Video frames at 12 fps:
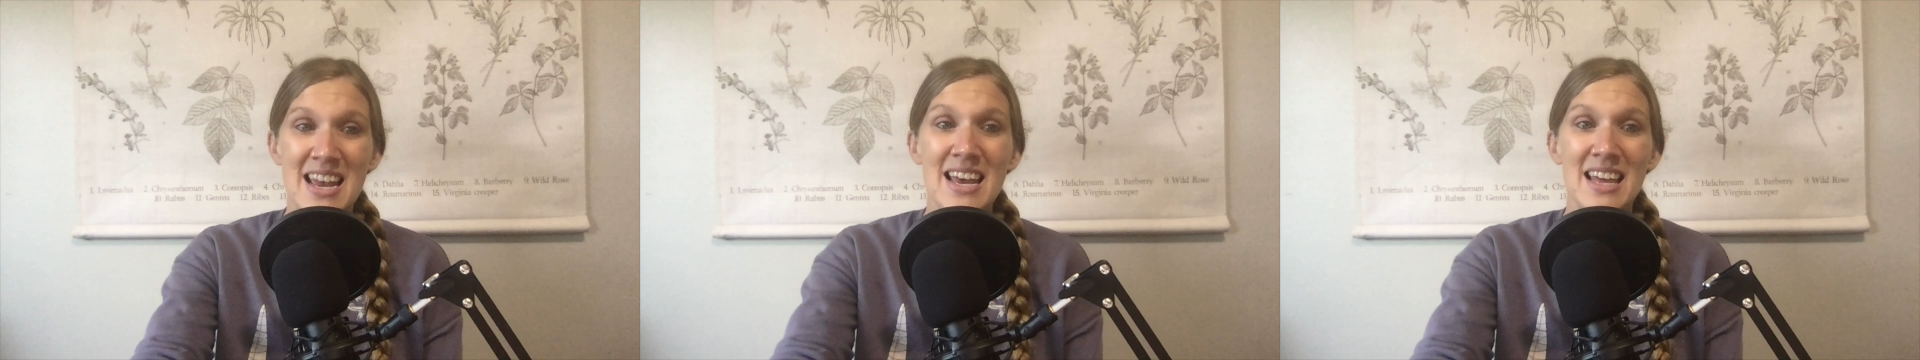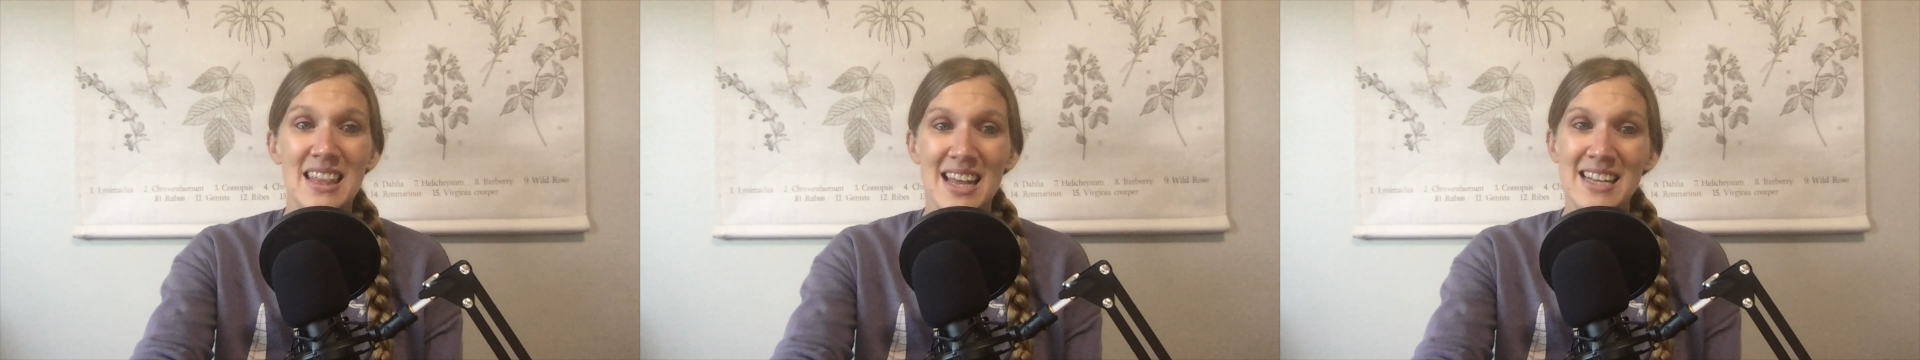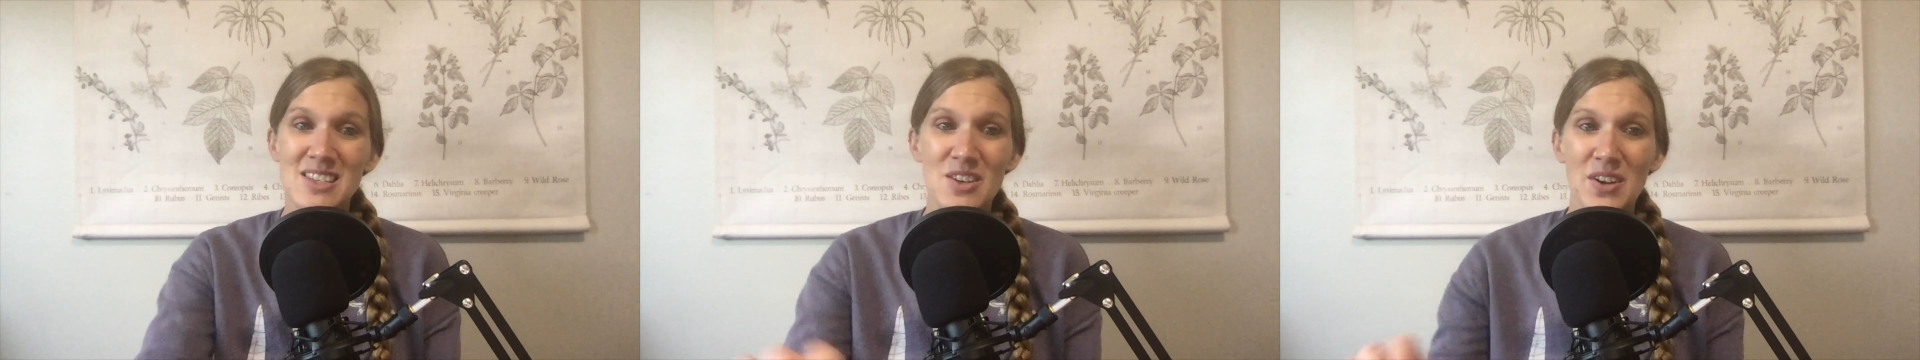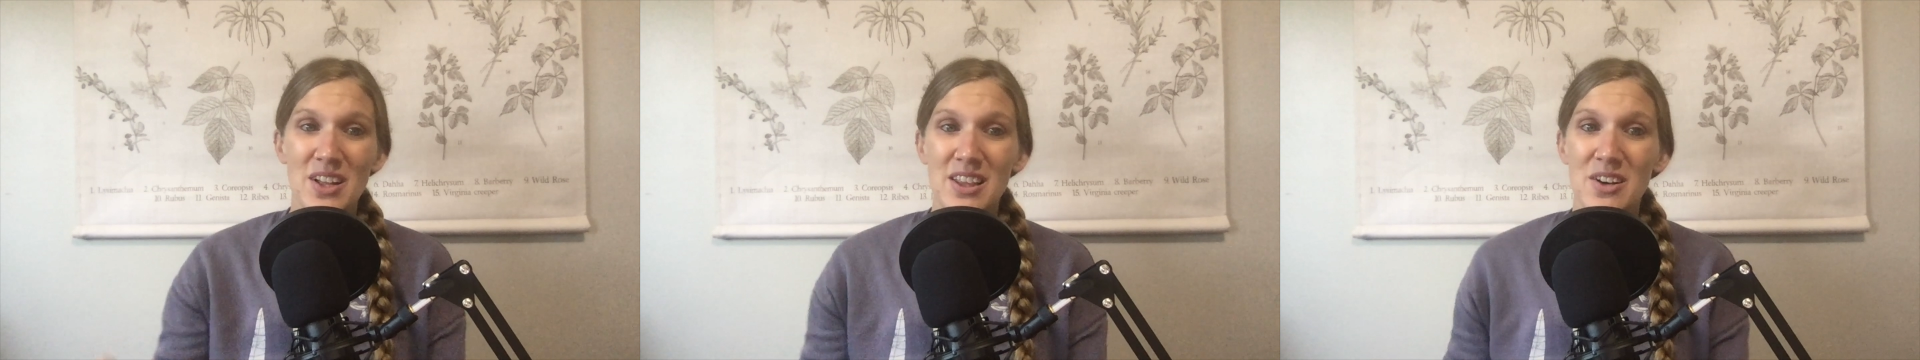Let's
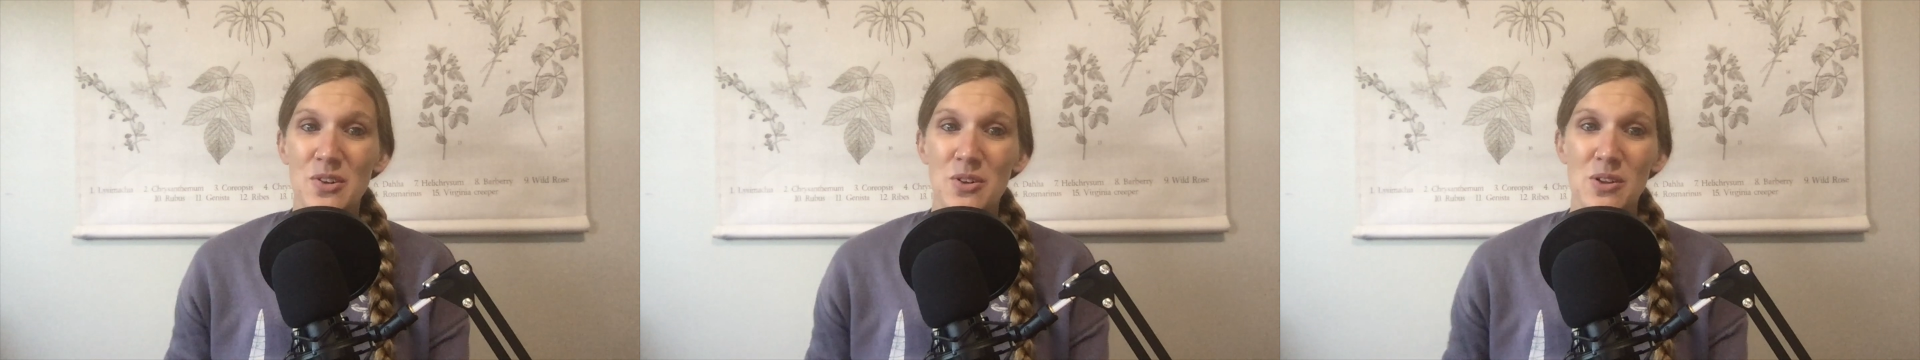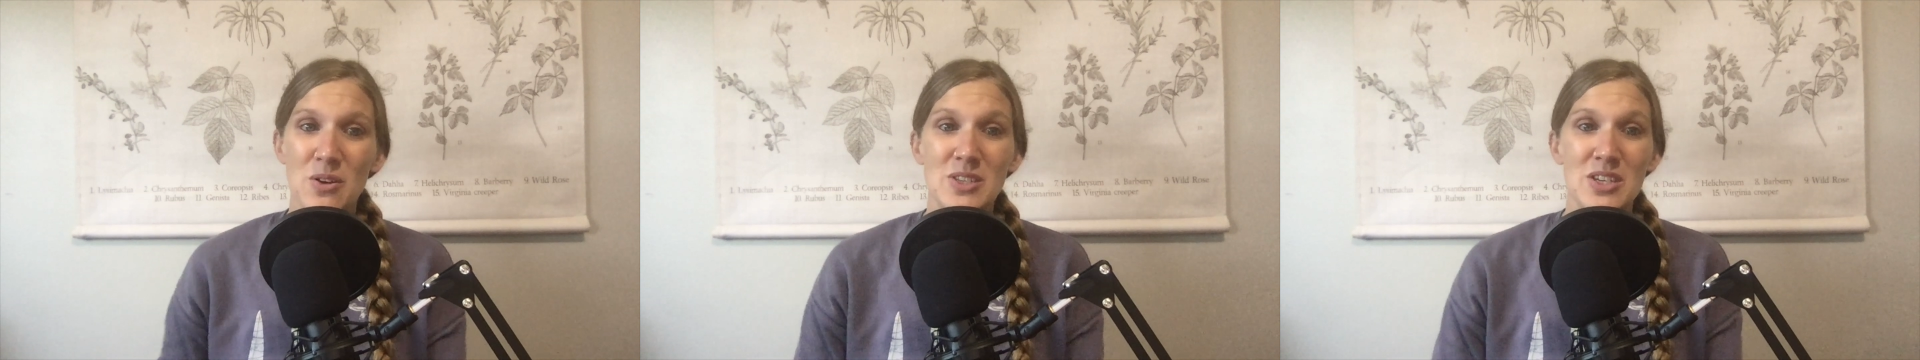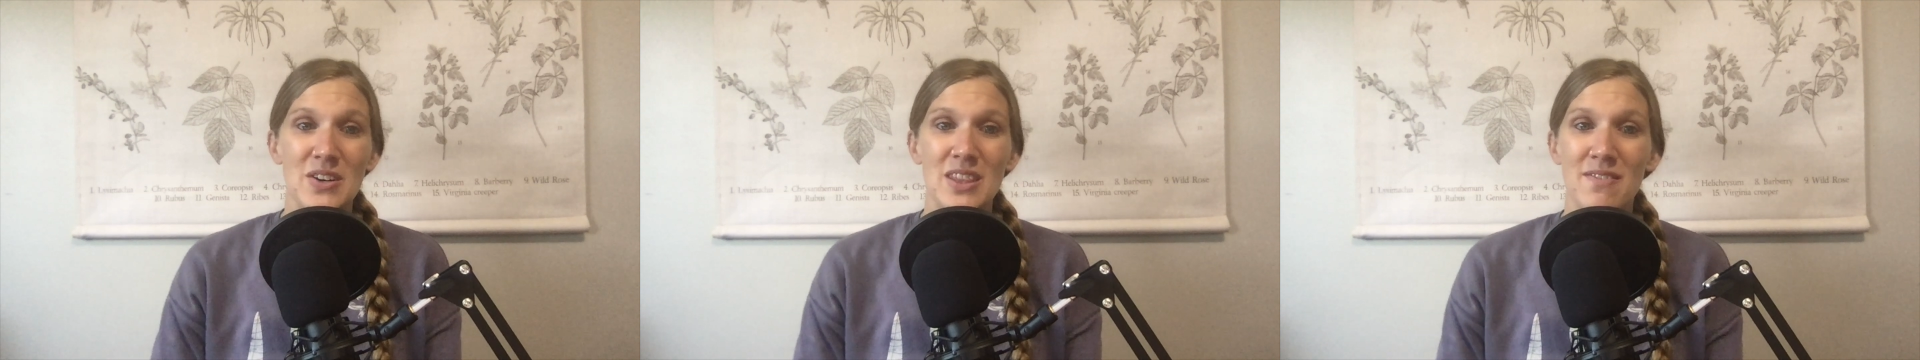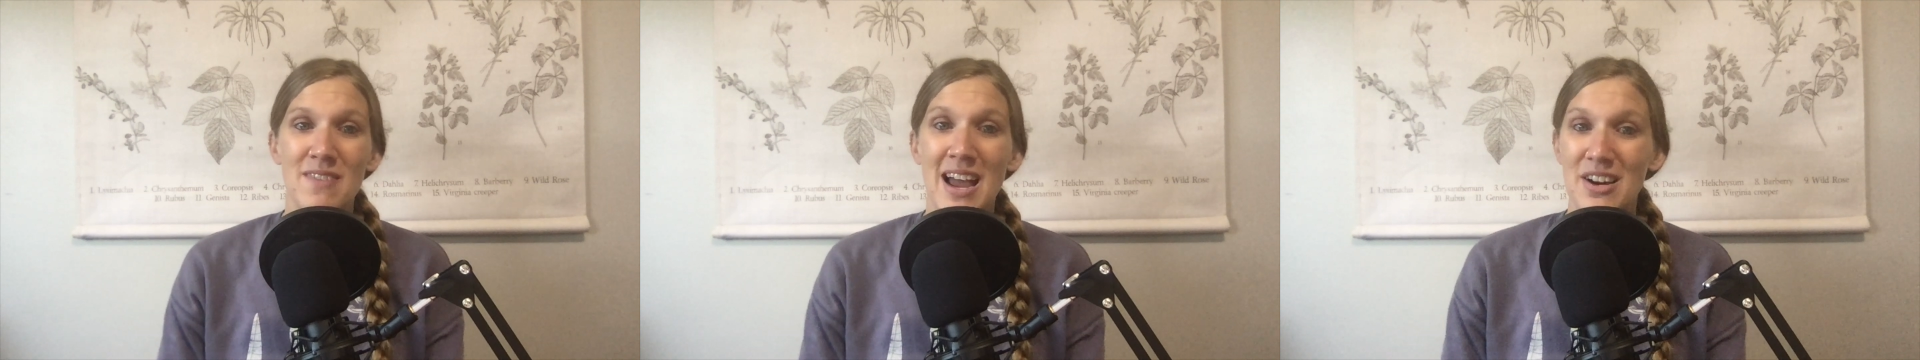look a little closer at
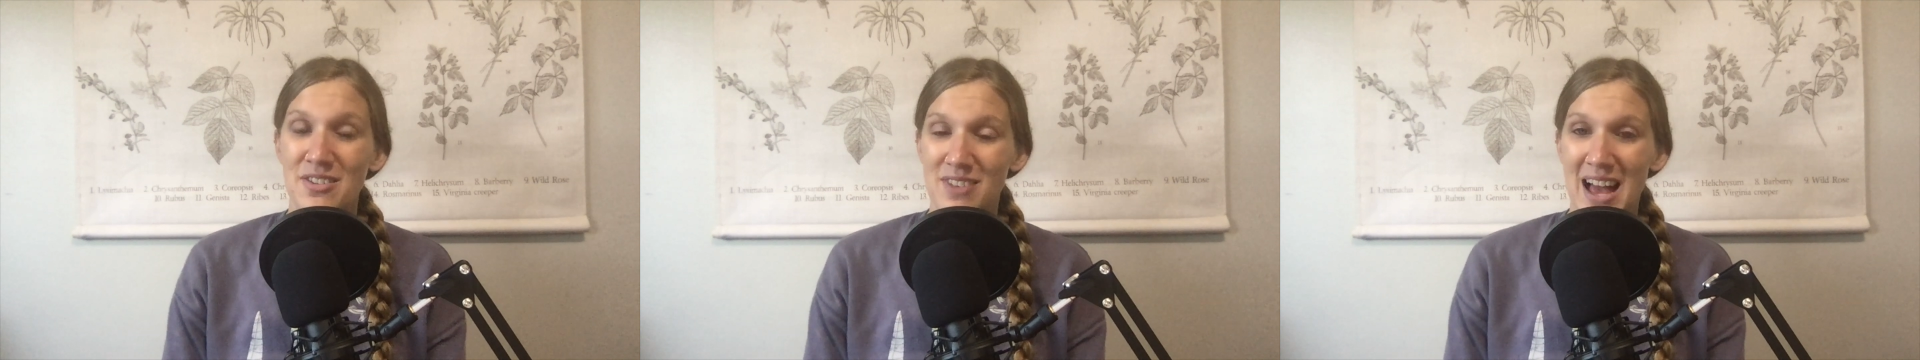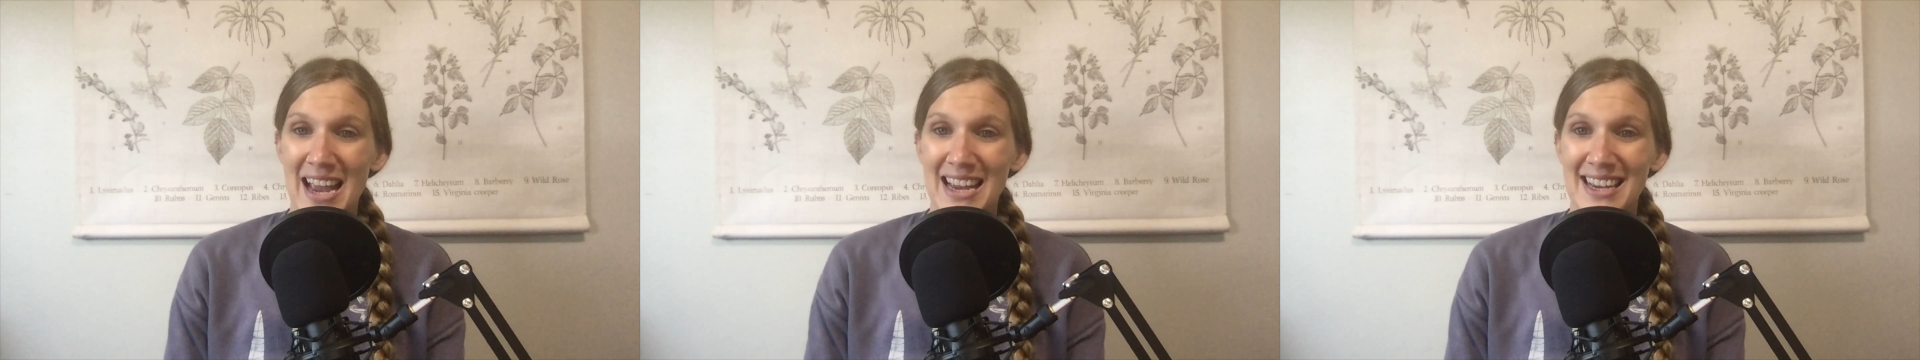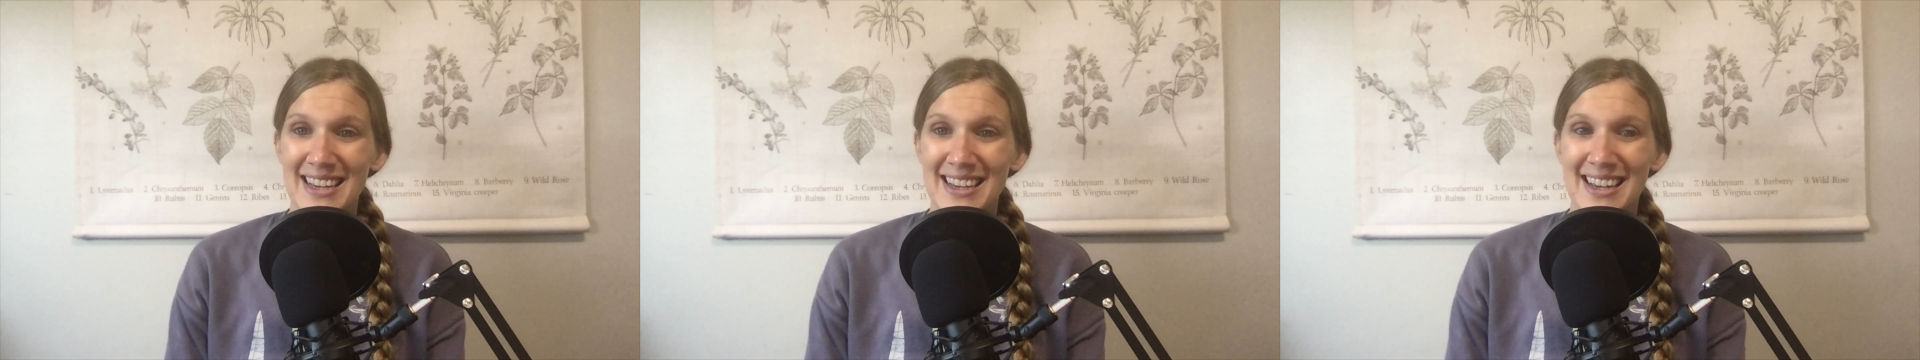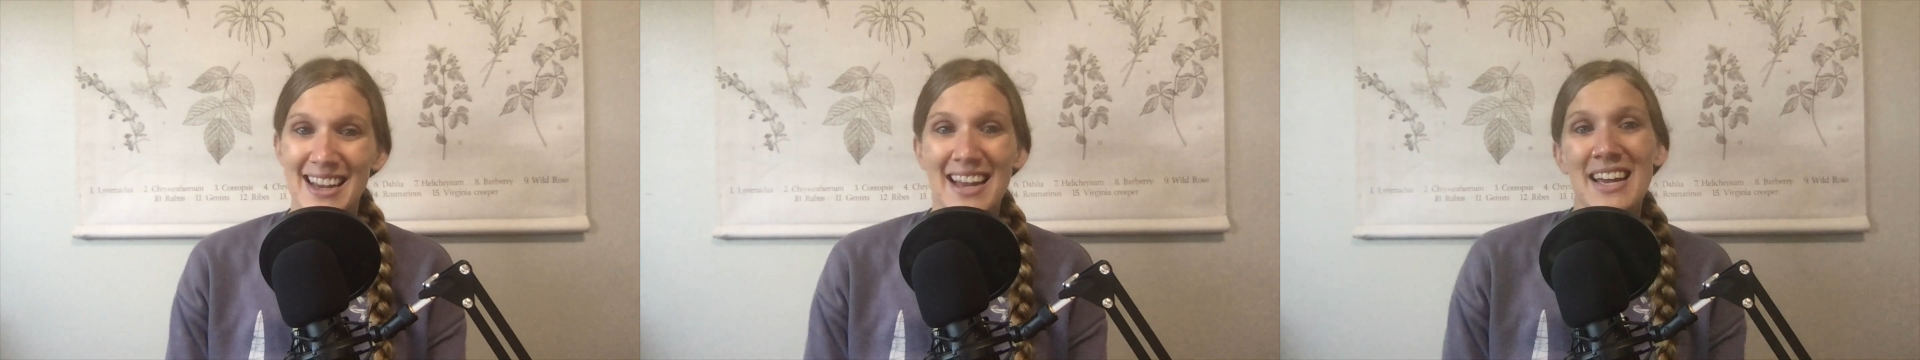the firefly.
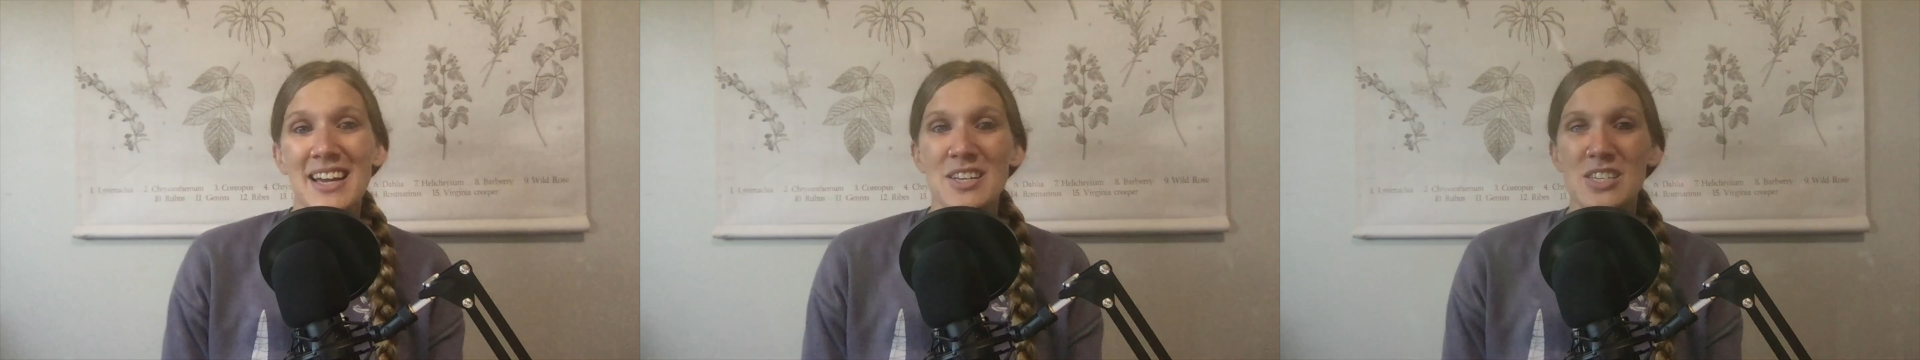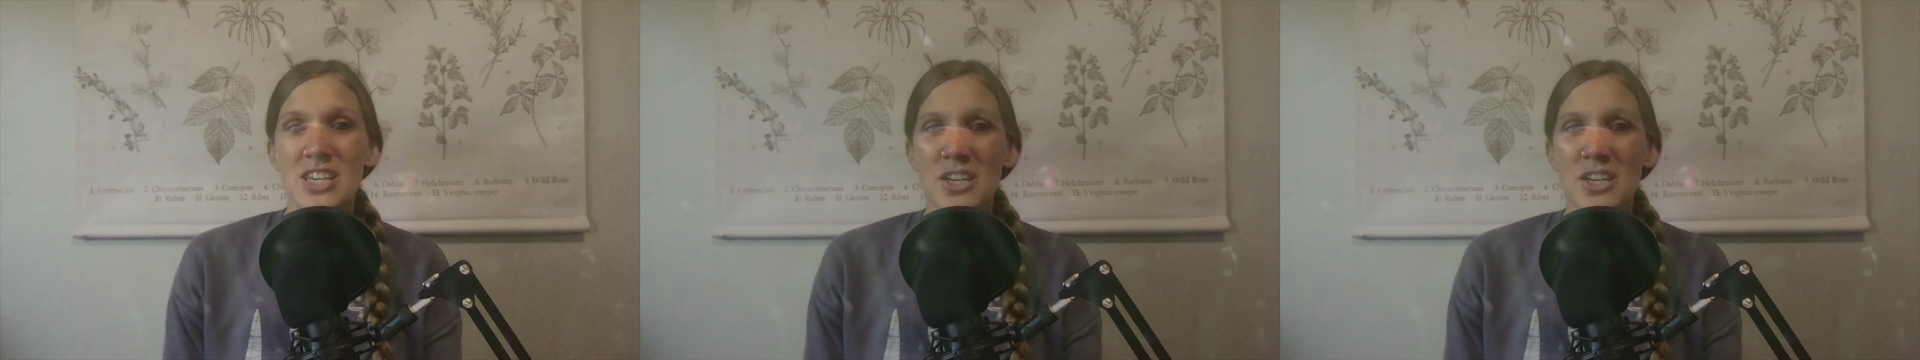Do you